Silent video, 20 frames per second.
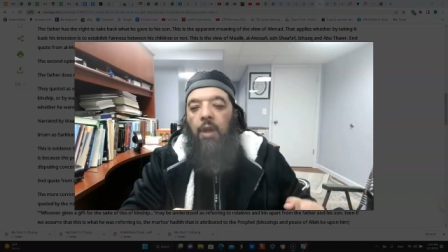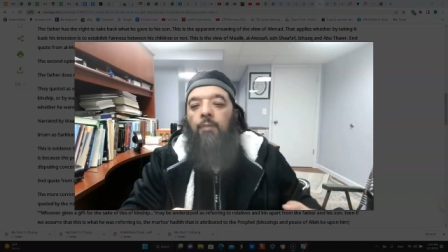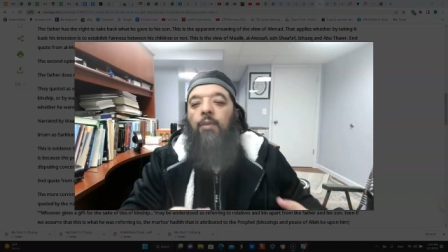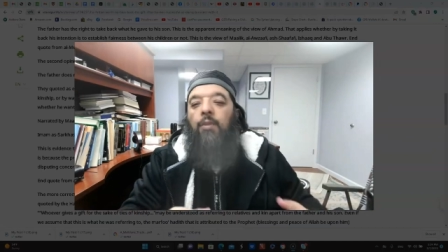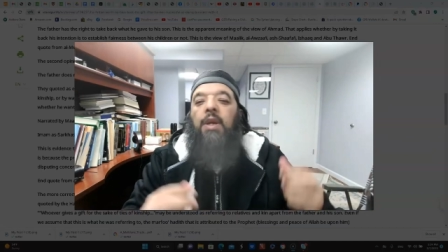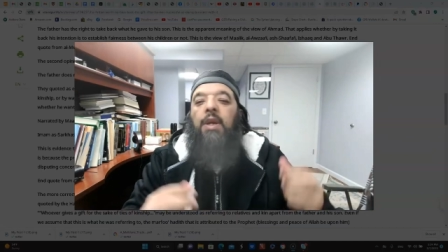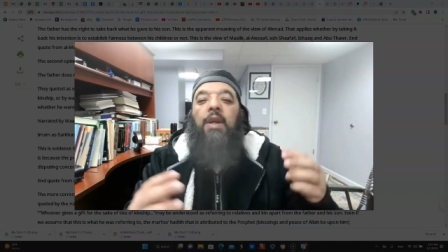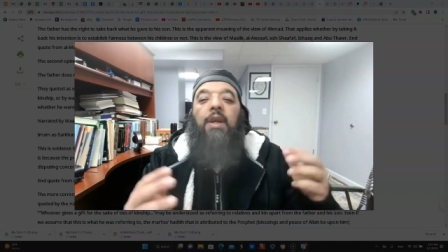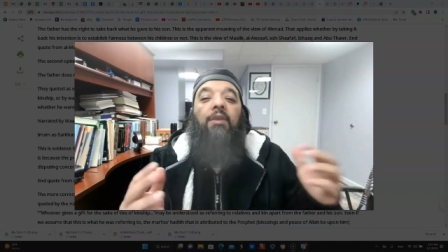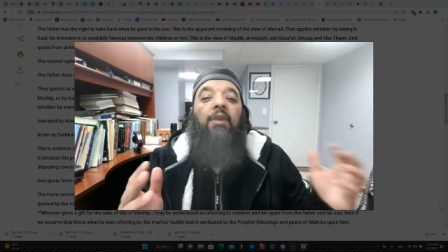
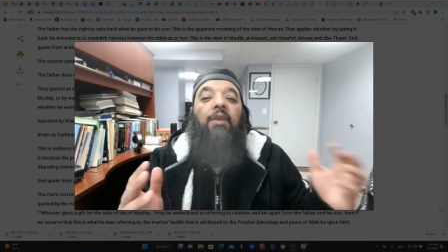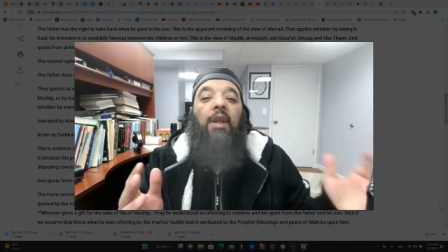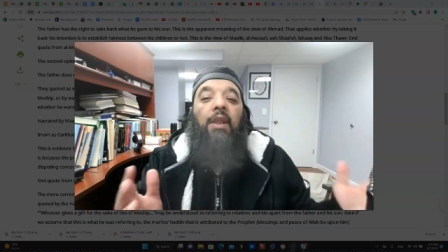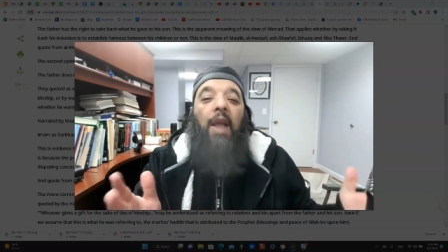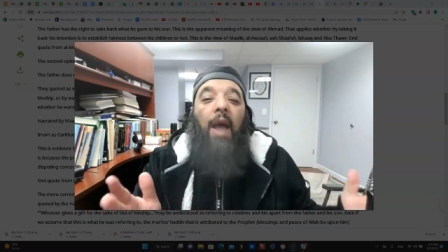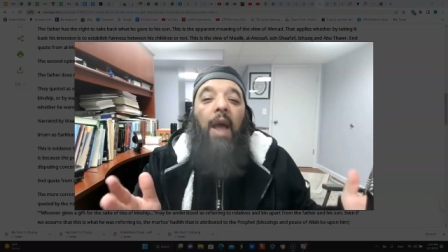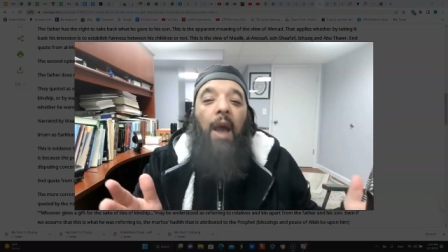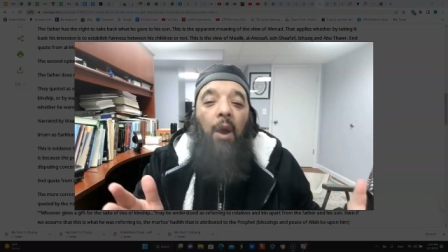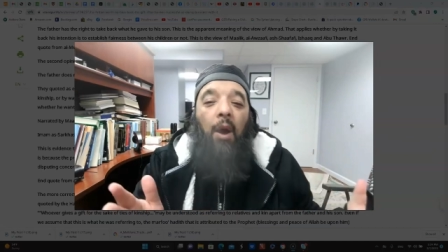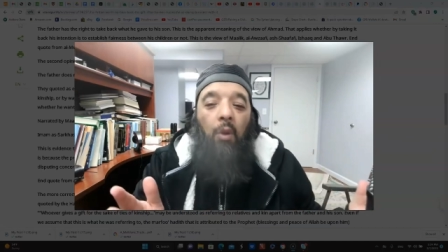But it is
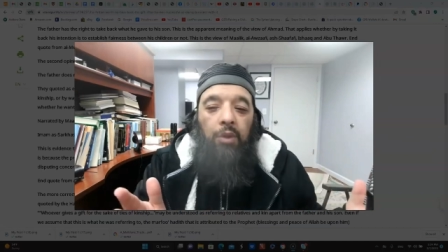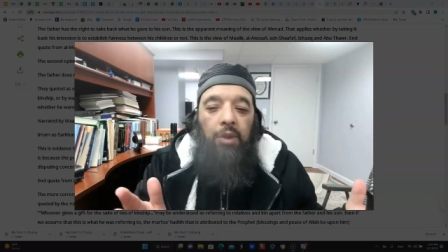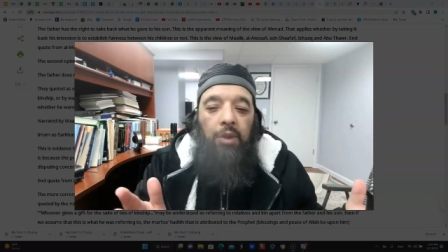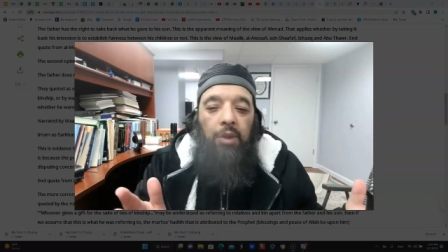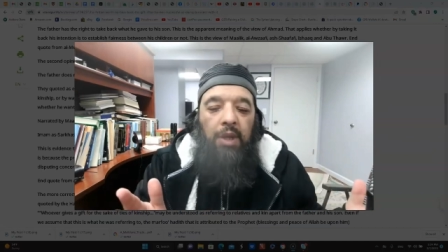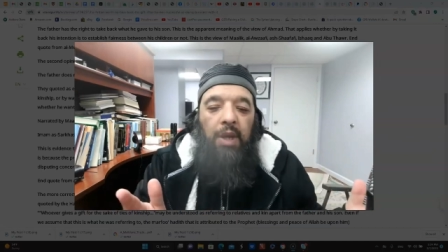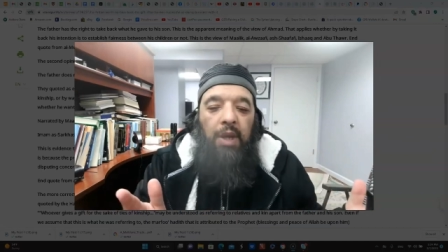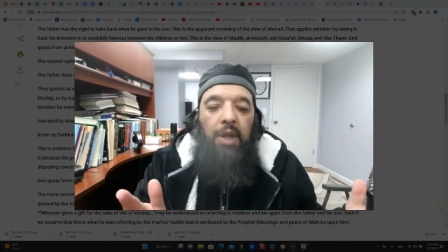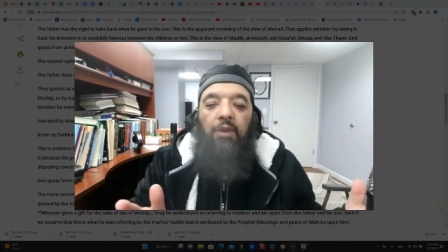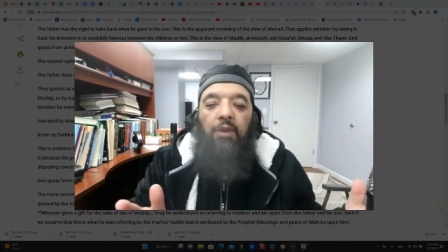allowed,
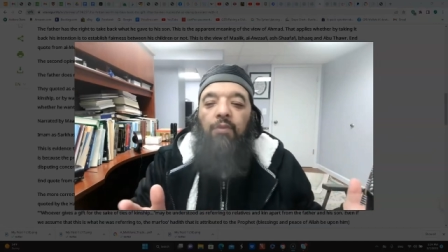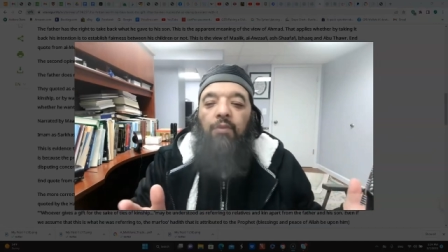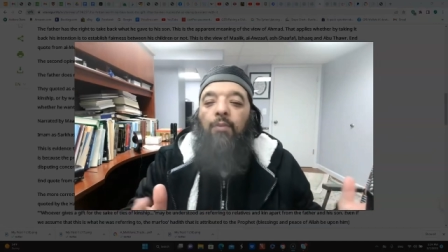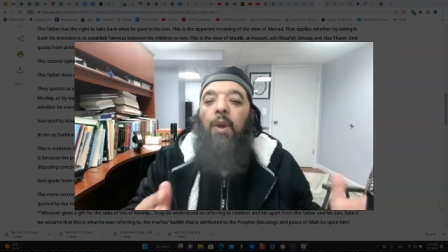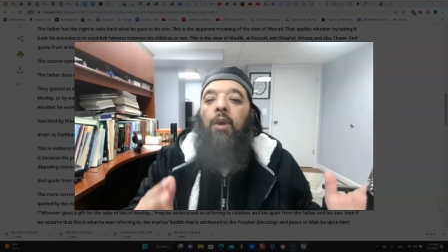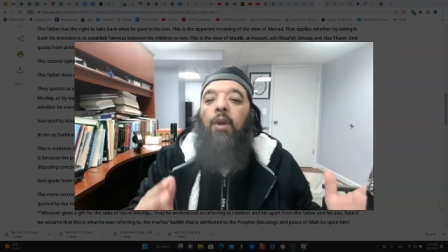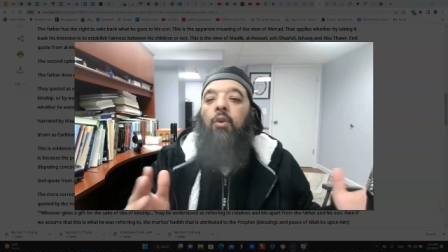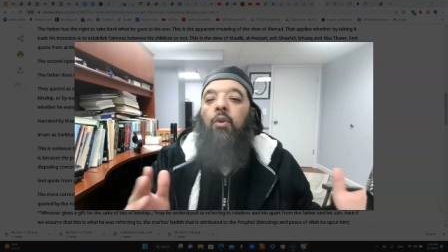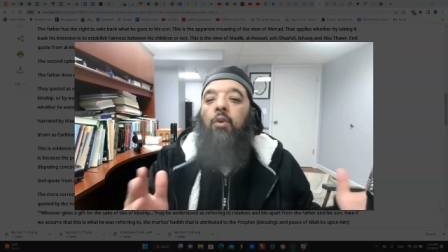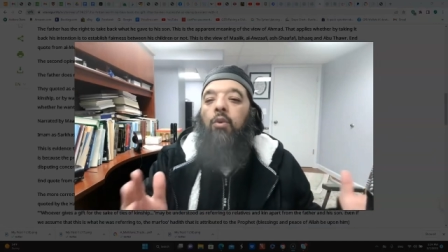it is
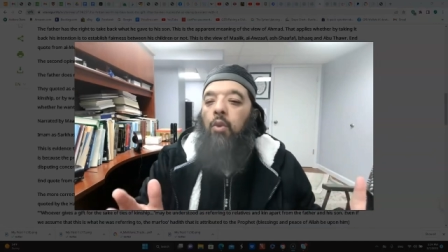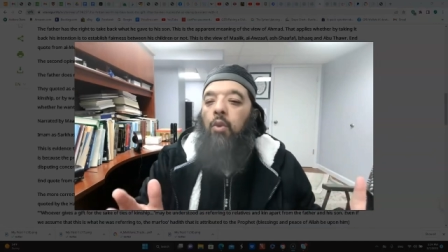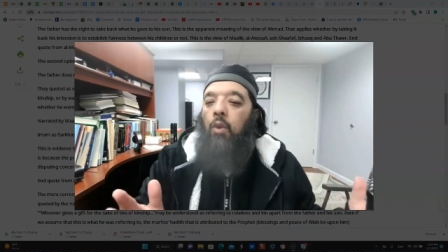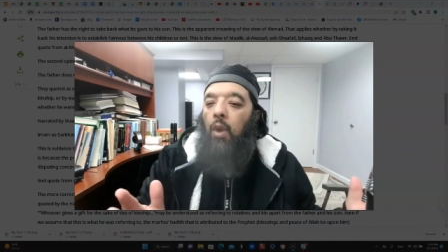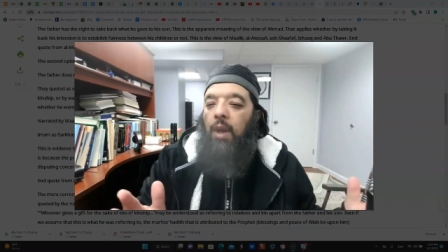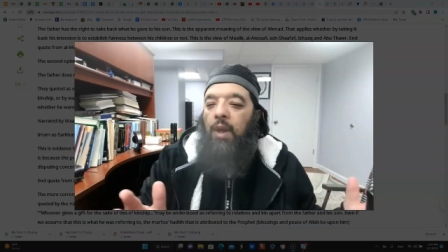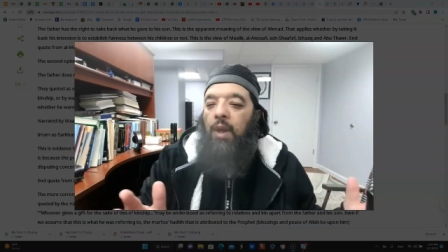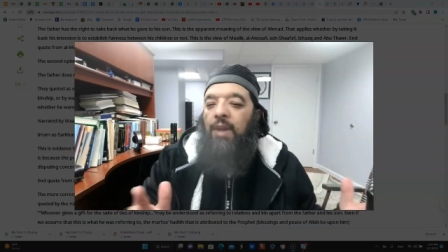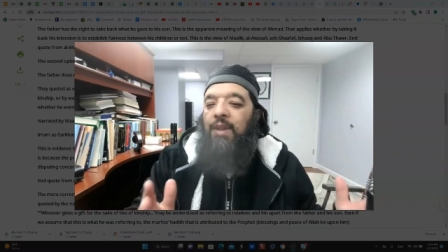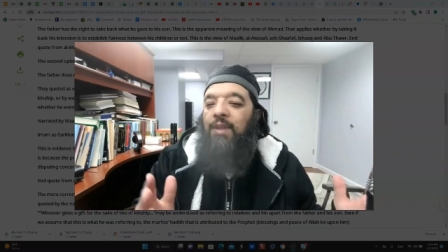makruh,
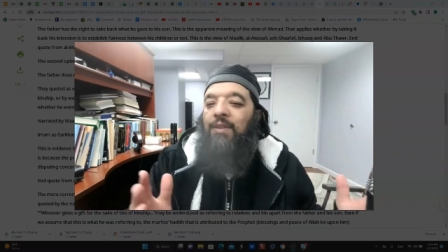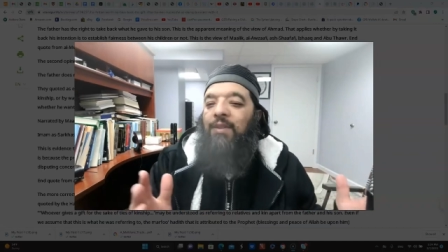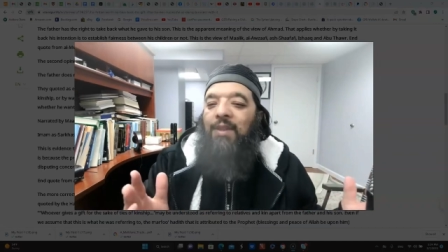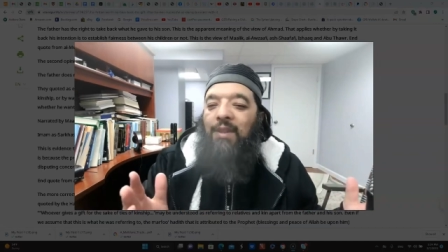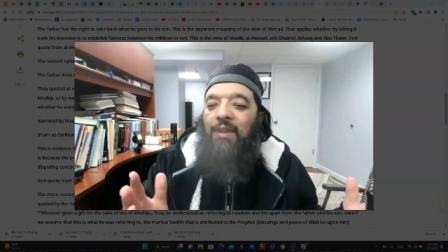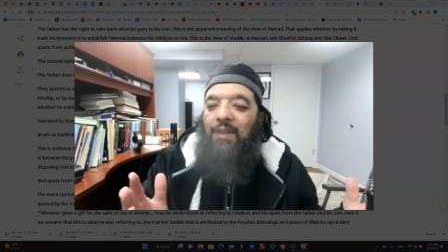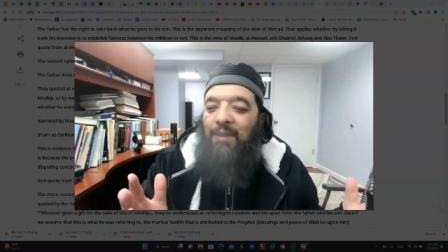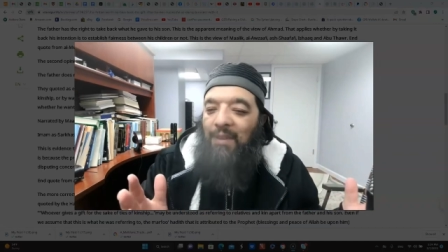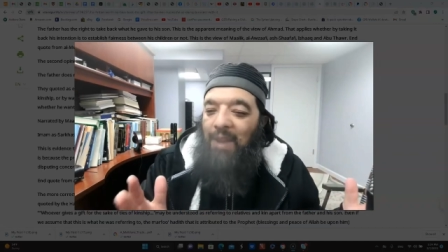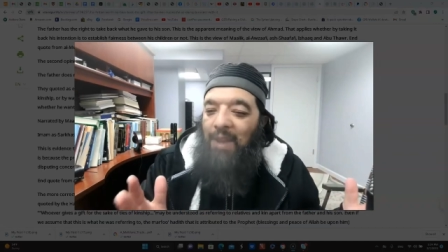it is
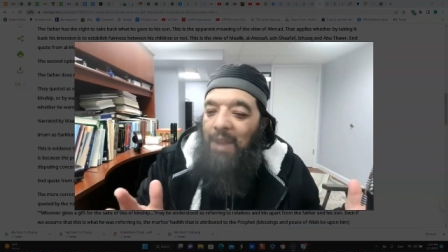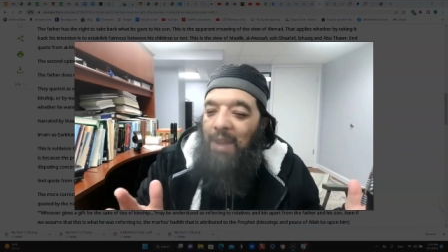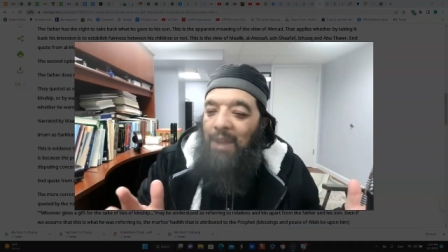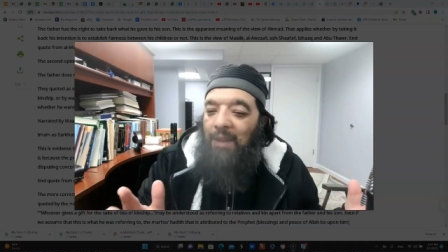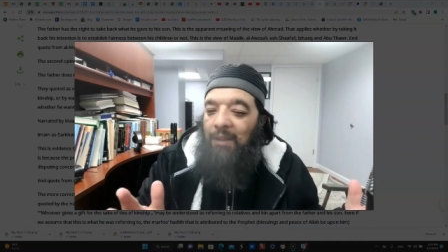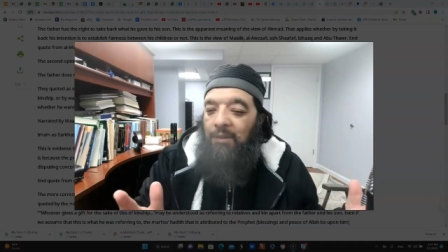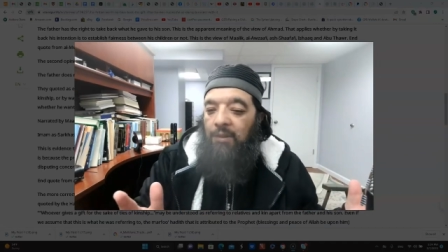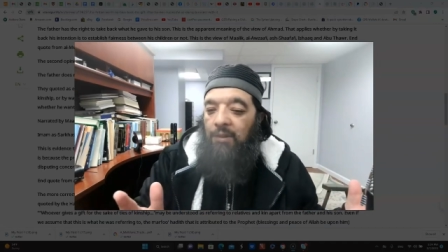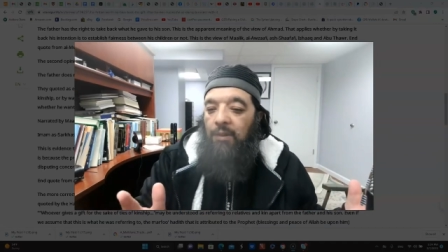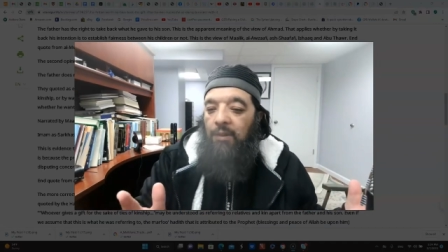
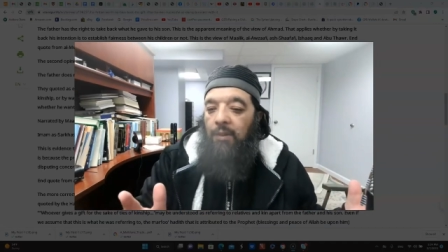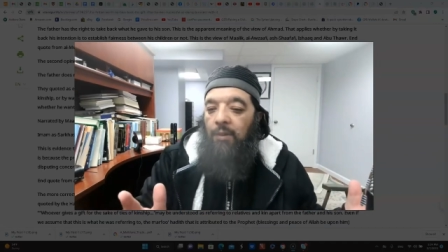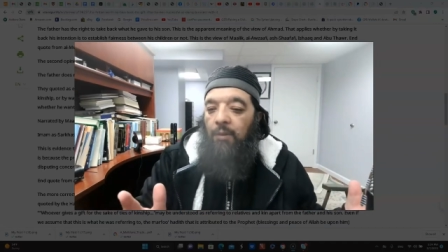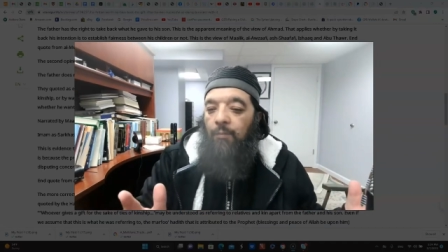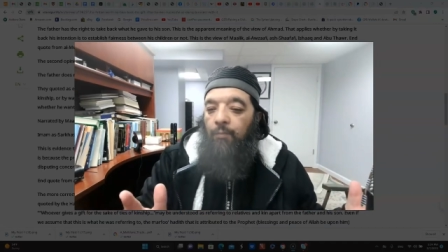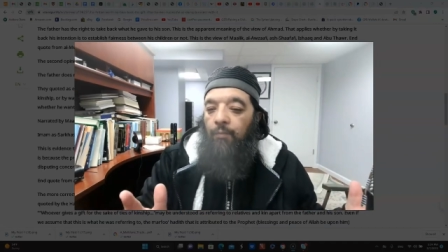disliked.